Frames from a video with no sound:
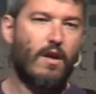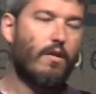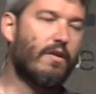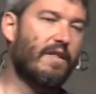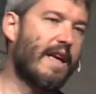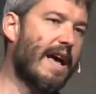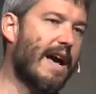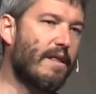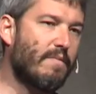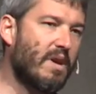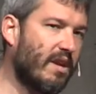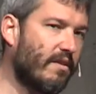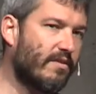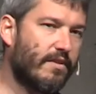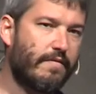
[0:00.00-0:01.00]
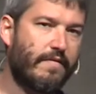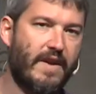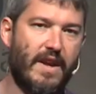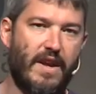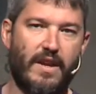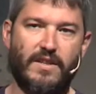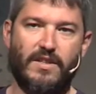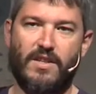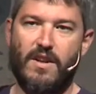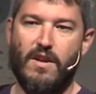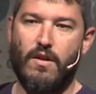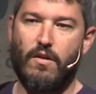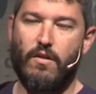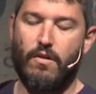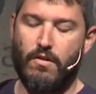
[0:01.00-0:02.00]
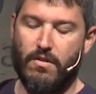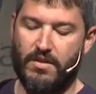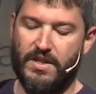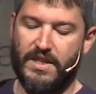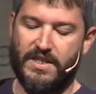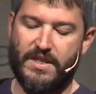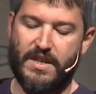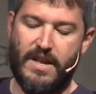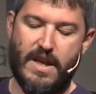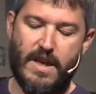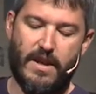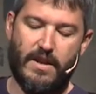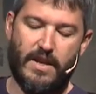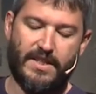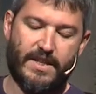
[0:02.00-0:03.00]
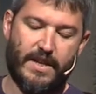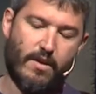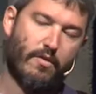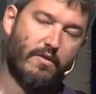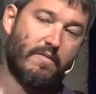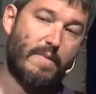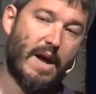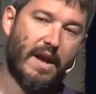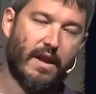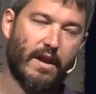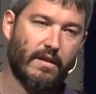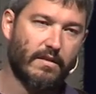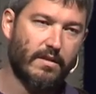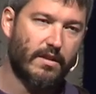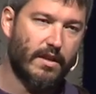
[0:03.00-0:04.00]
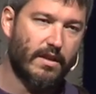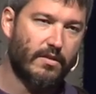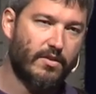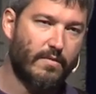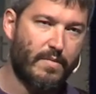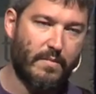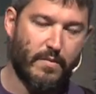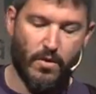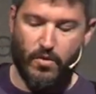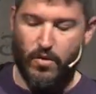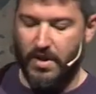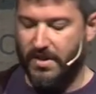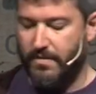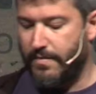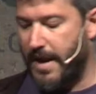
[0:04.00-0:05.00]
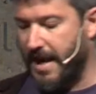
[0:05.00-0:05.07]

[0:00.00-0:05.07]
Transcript: or the admin interface, or this, let's say, or the backend. Some people call it